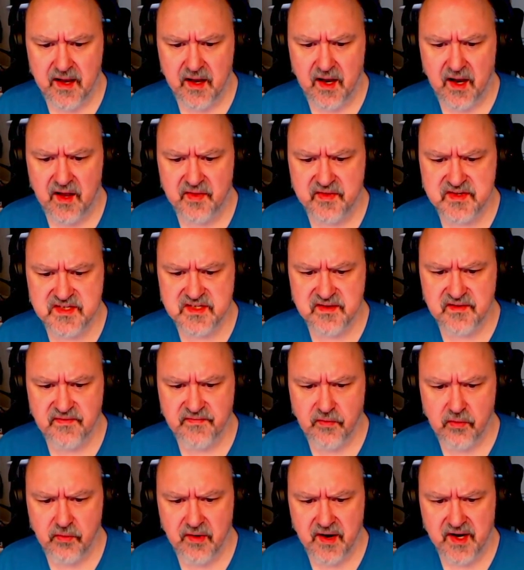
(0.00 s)
Ah, this is a
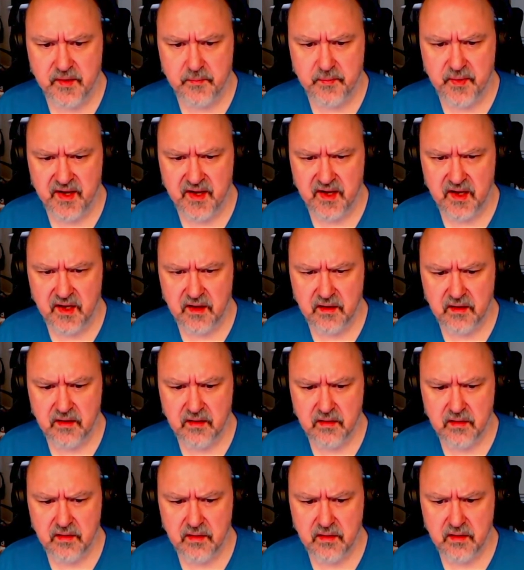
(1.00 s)
4-8 pair
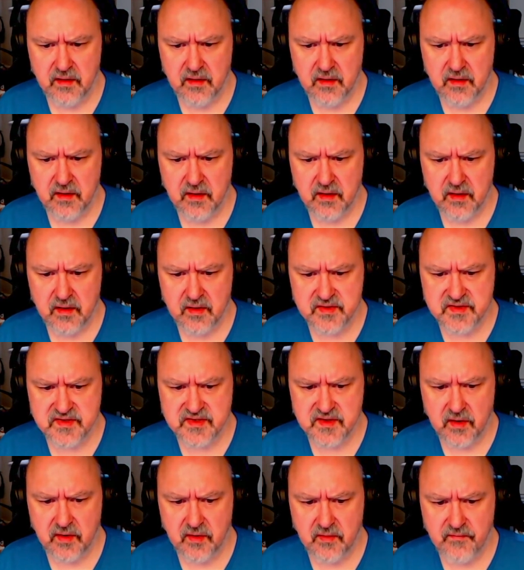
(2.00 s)

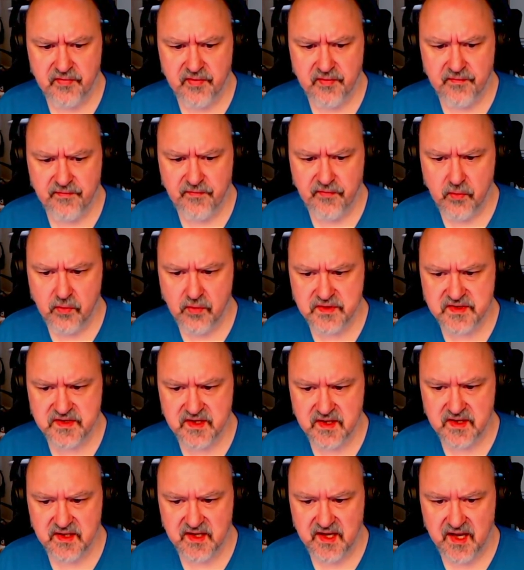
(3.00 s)
because of the fours
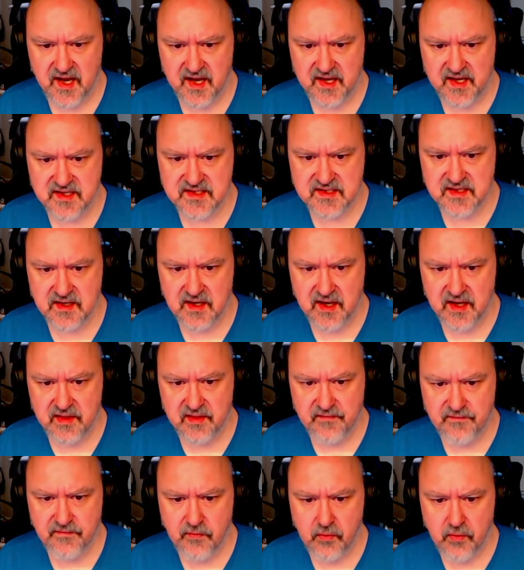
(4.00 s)
and the eights and
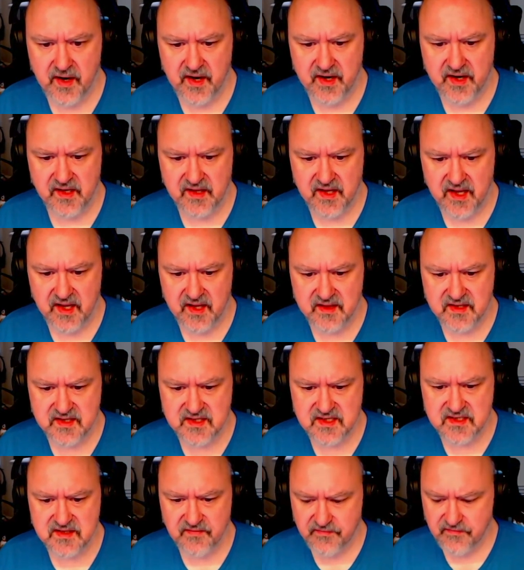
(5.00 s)
the four eight there.
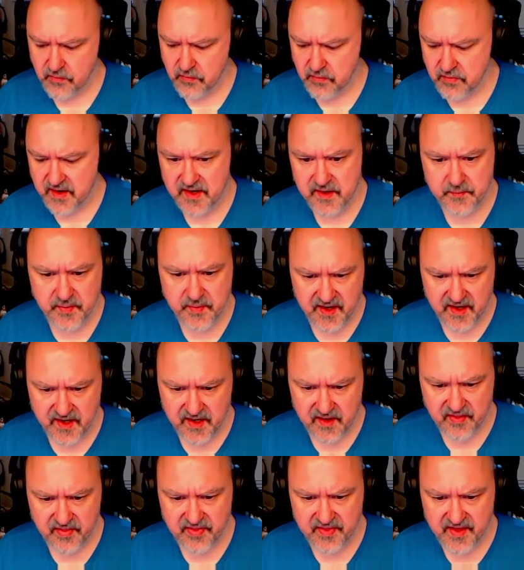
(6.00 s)
This is a four eight
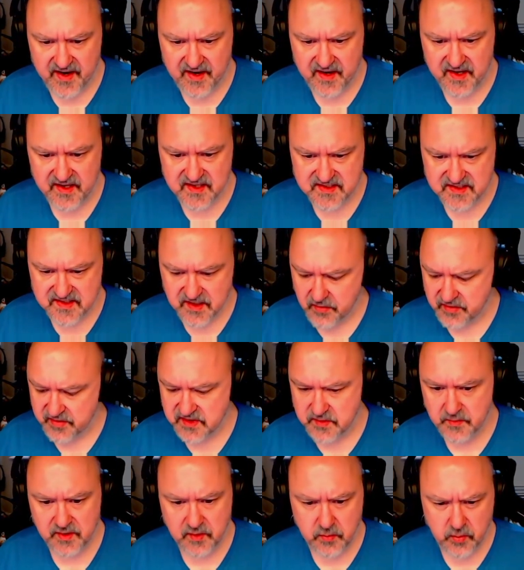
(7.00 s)
pair. That is going
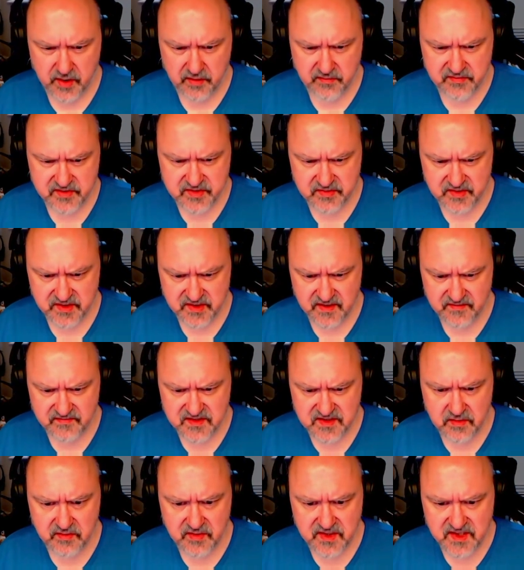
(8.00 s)
to be quite restrictive.
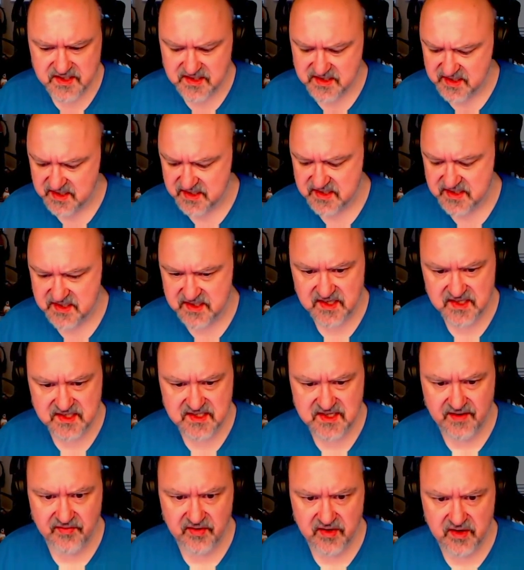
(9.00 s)
So this is six
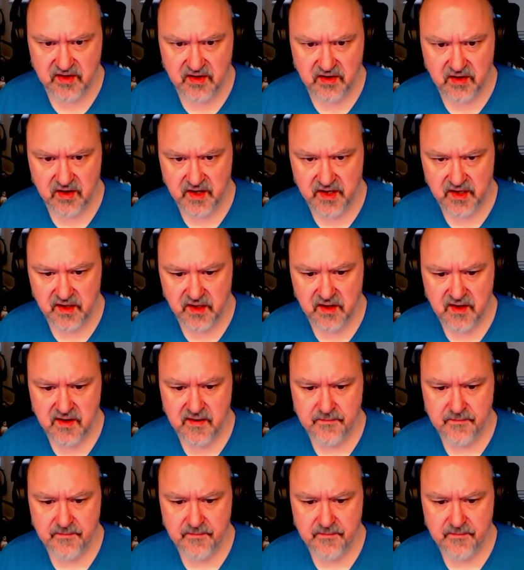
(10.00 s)
seven nine.